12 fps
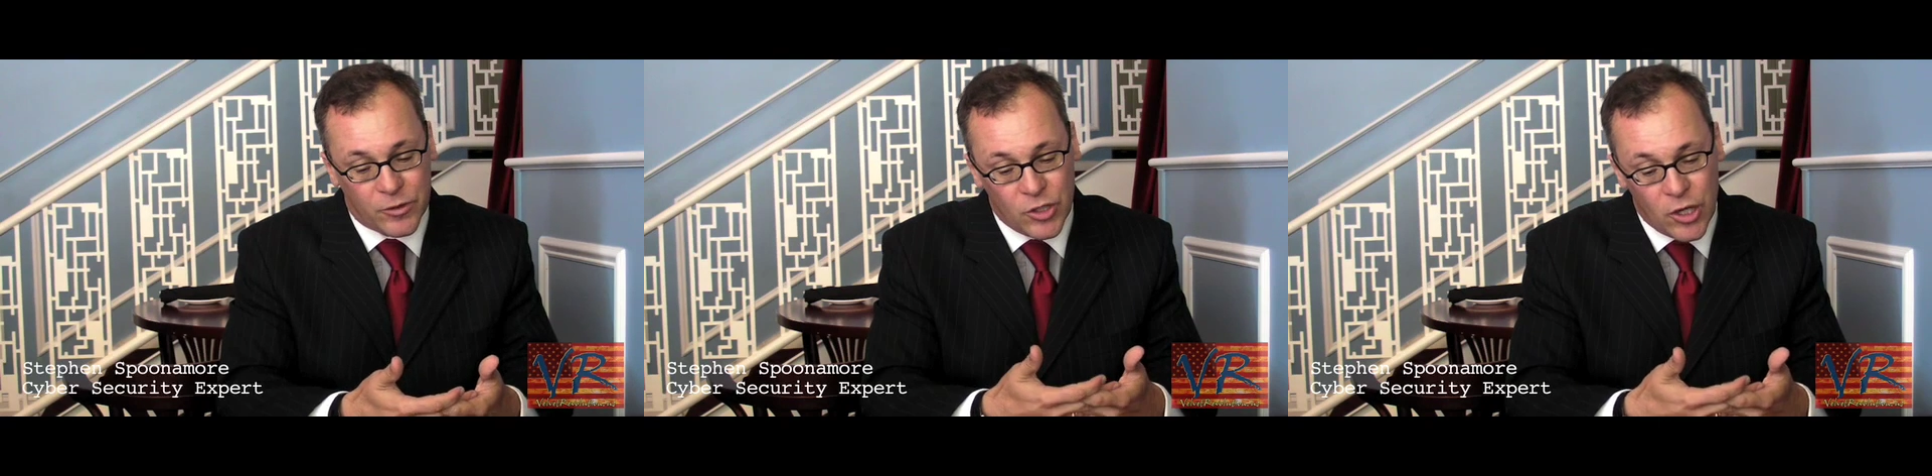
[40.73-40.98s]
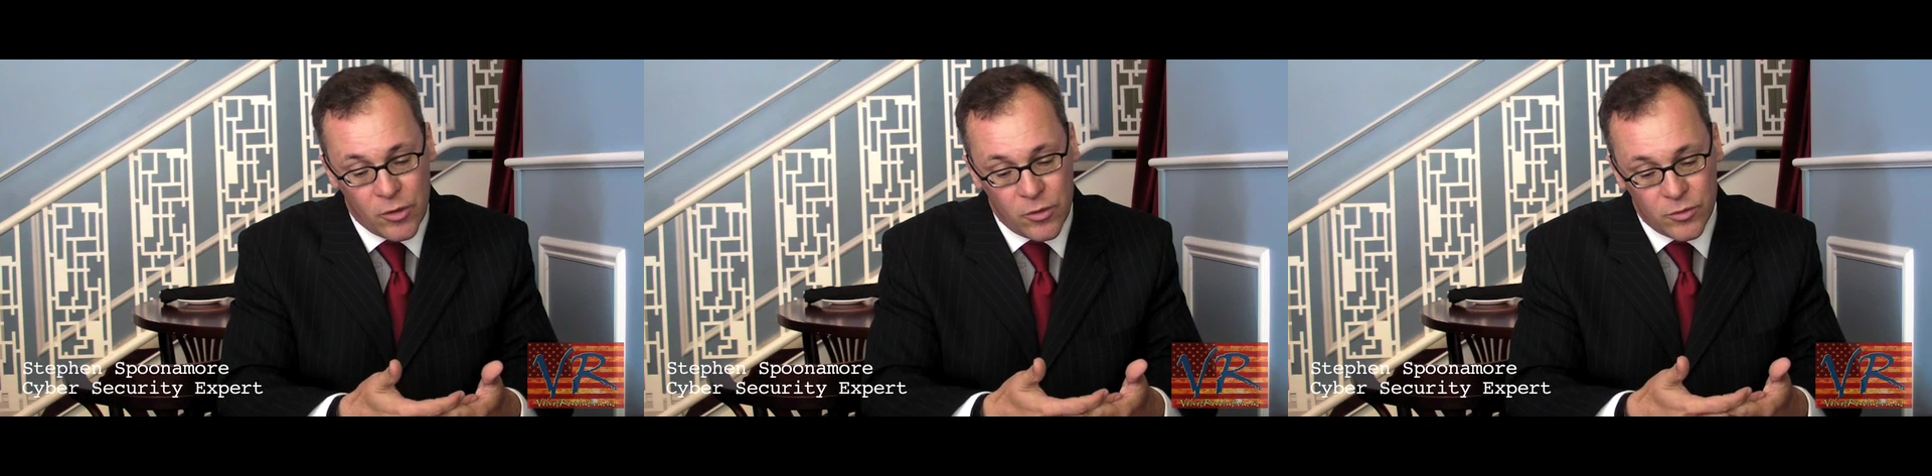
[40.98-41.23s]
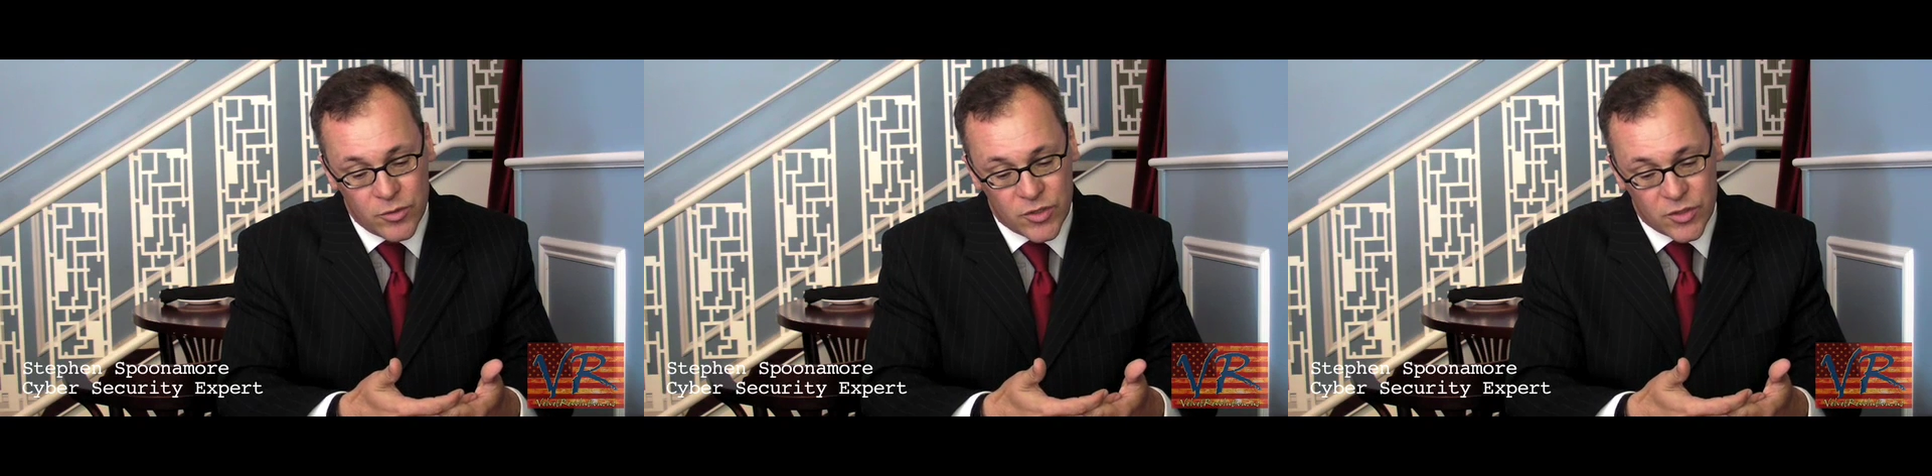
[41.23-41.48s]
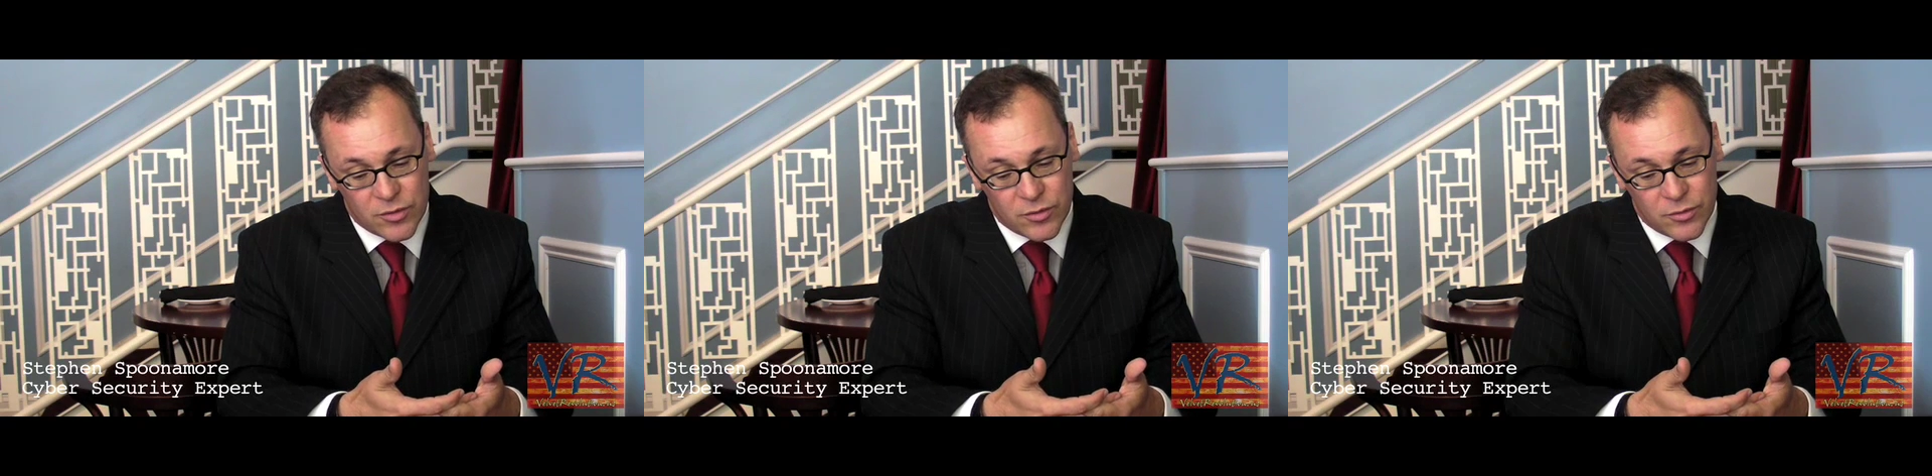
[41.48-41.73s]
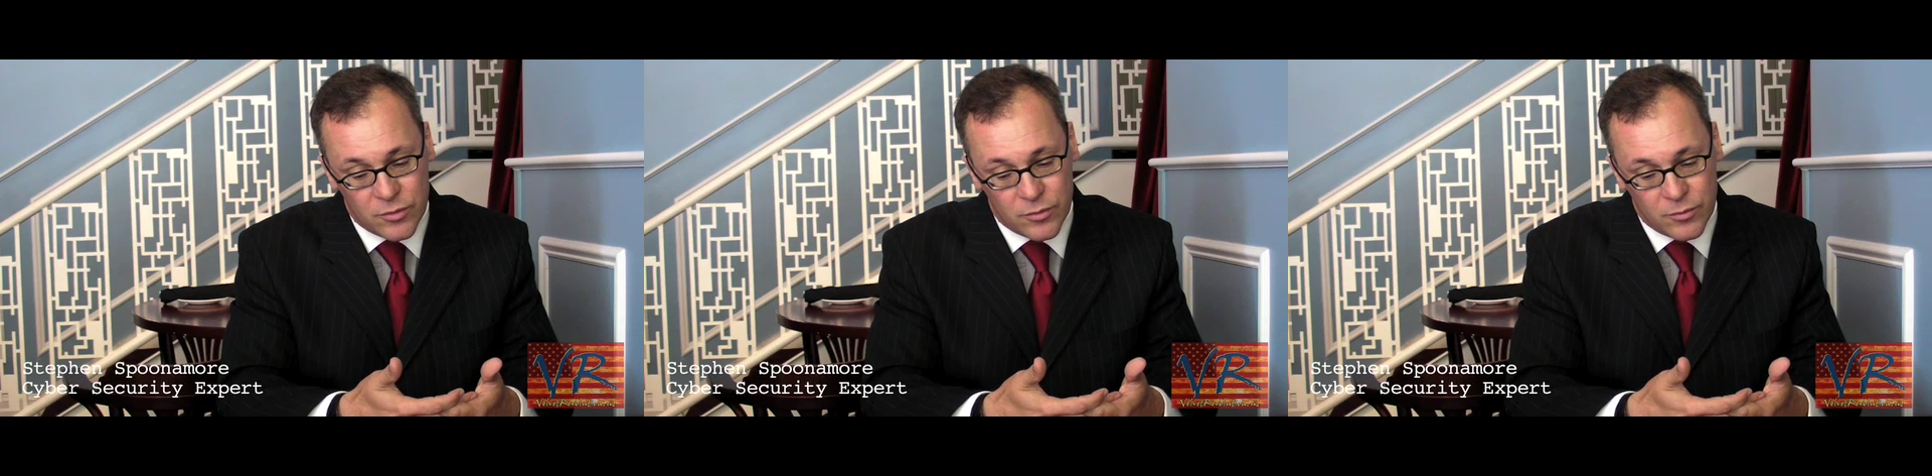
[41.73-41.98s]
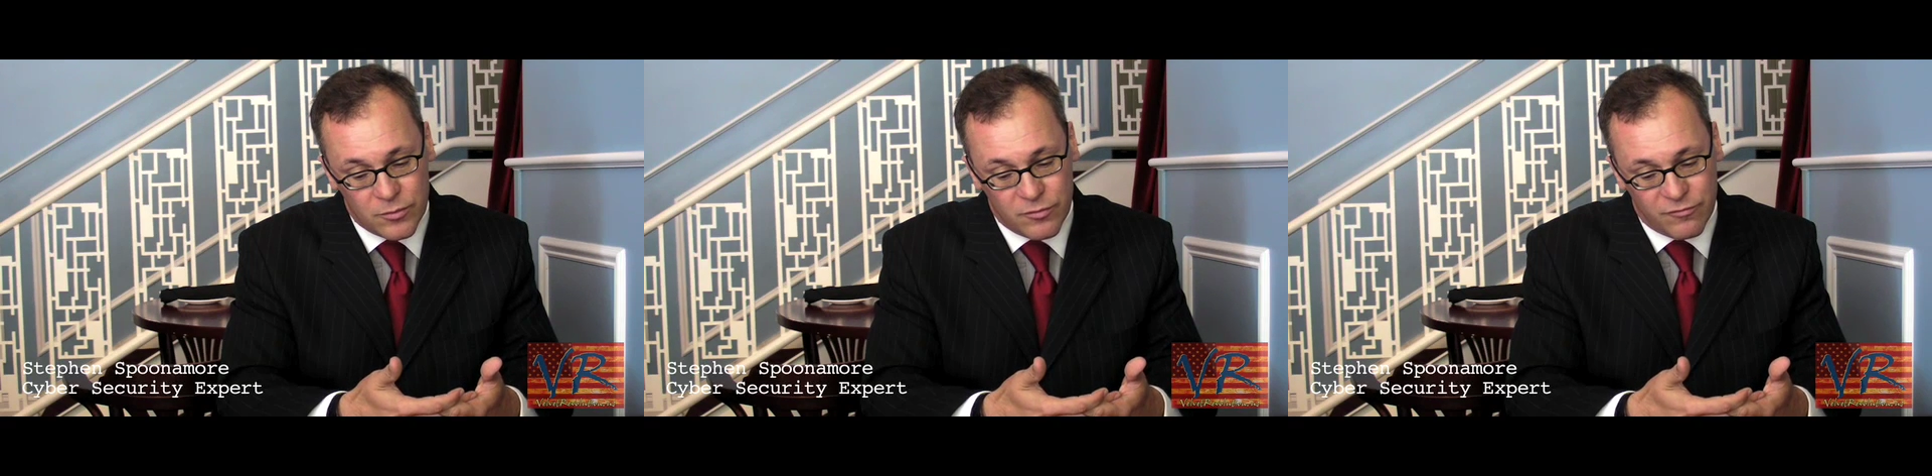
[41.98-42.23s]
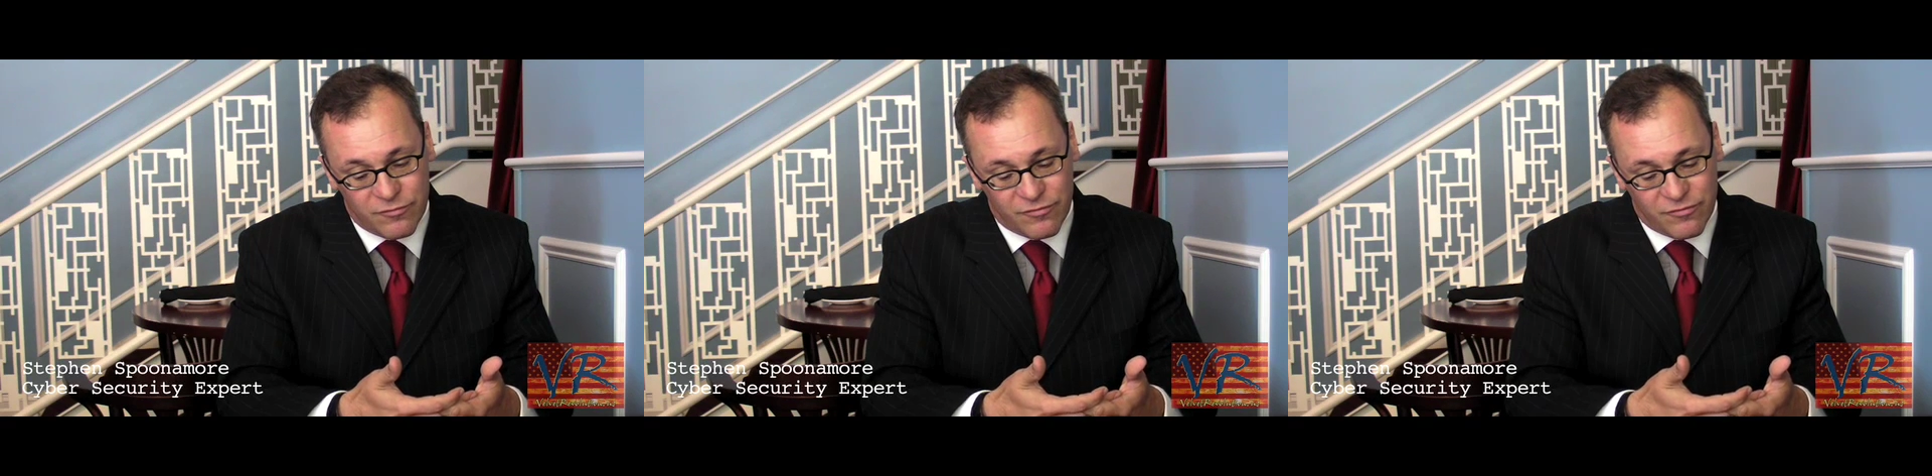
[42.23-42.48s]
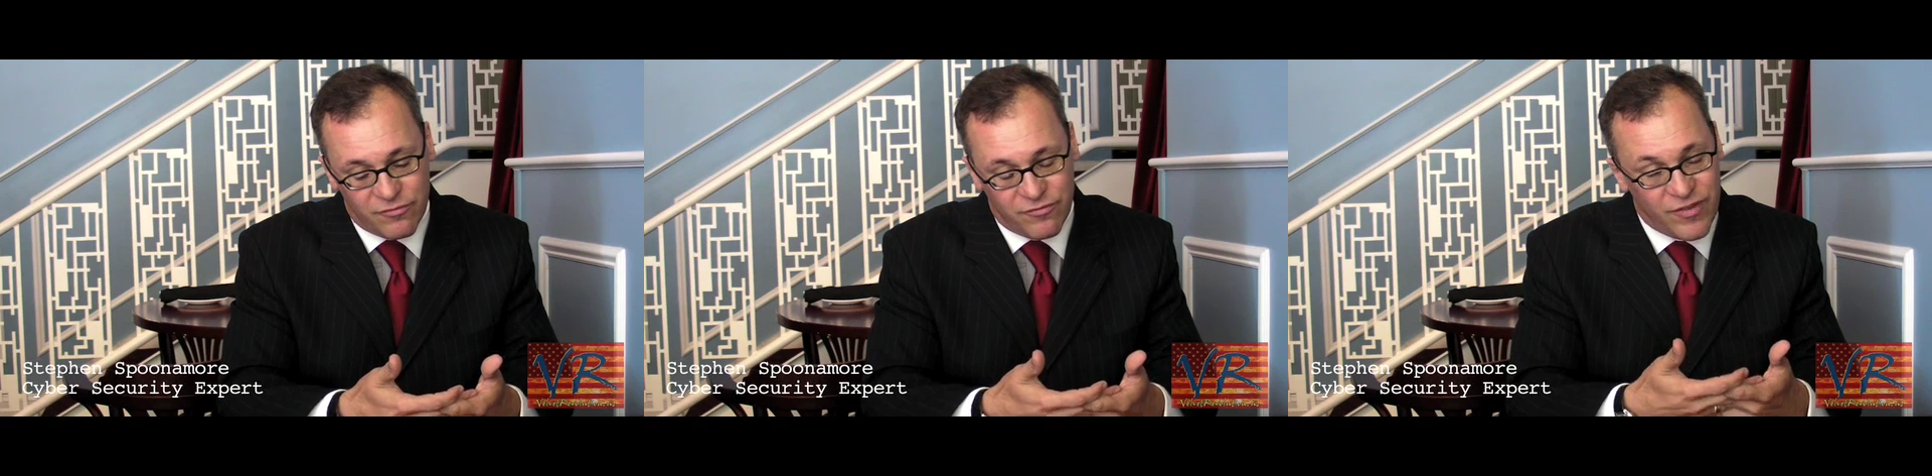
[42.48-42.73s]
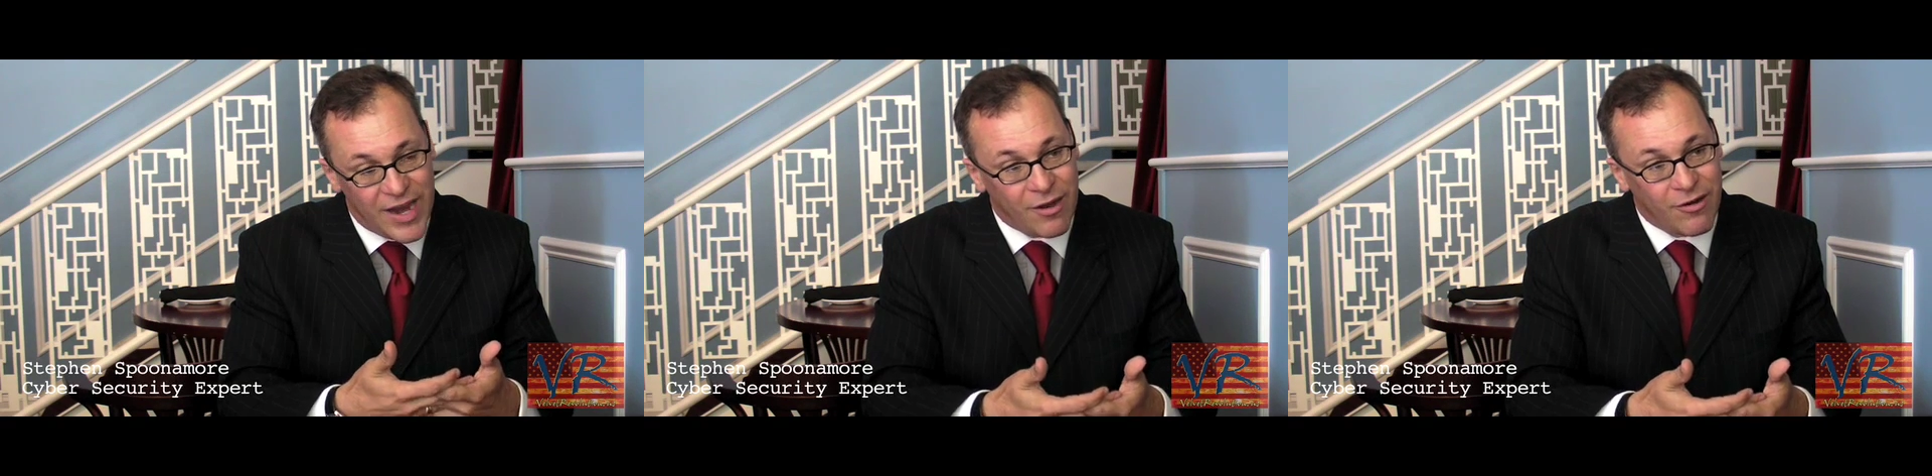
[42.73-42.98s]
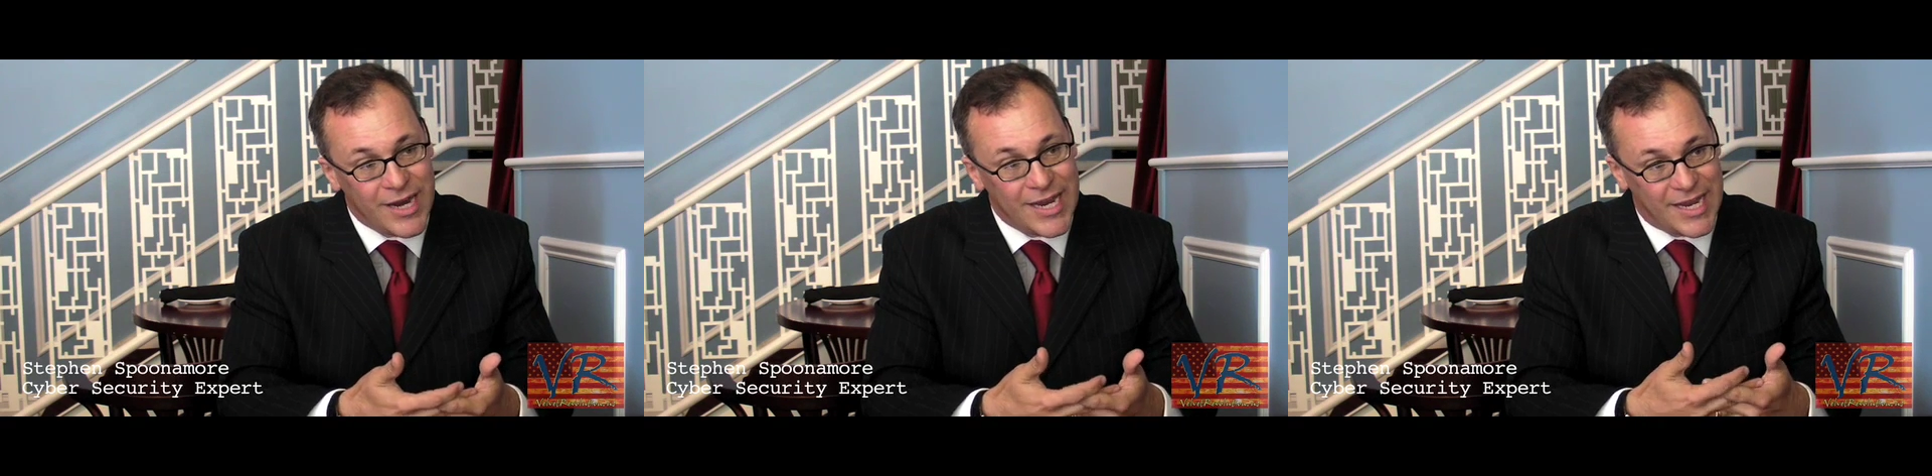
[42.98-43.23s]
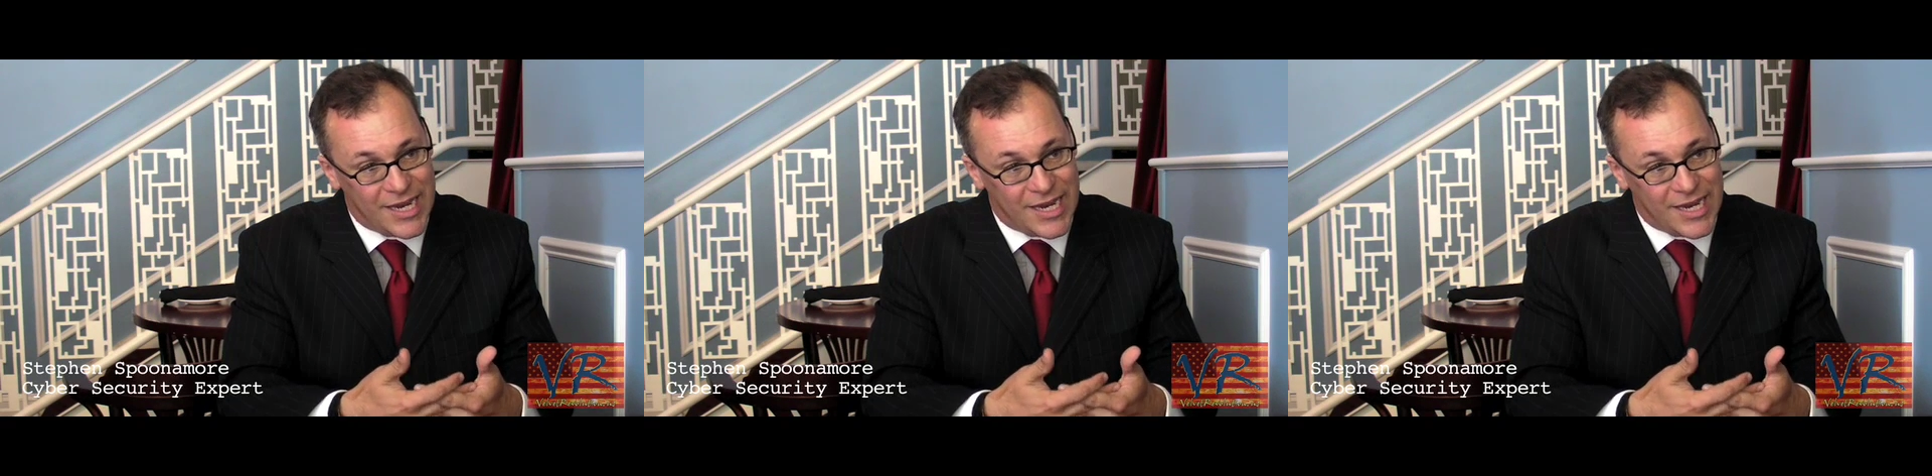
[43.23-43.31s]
Those very